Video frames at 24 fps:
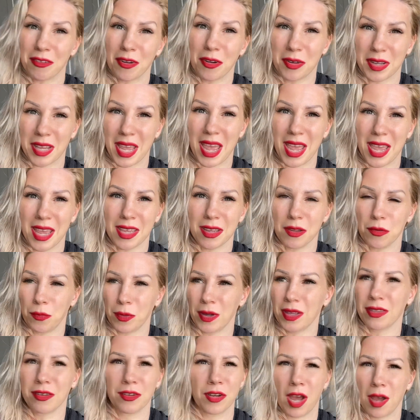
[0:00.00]
okay
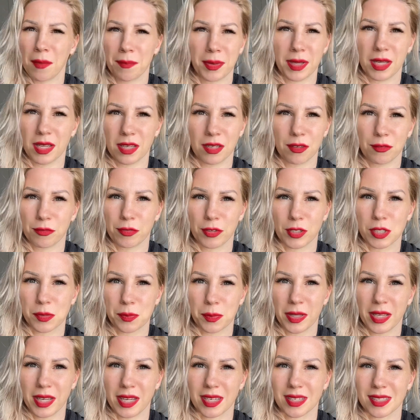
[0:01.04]
with not being in first
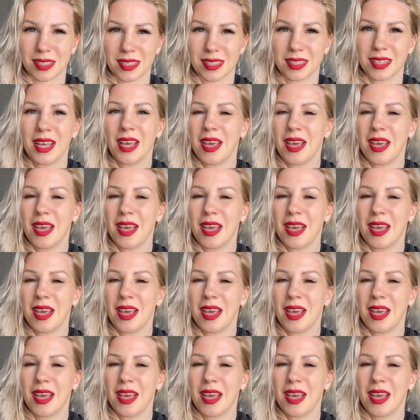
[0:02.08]
place.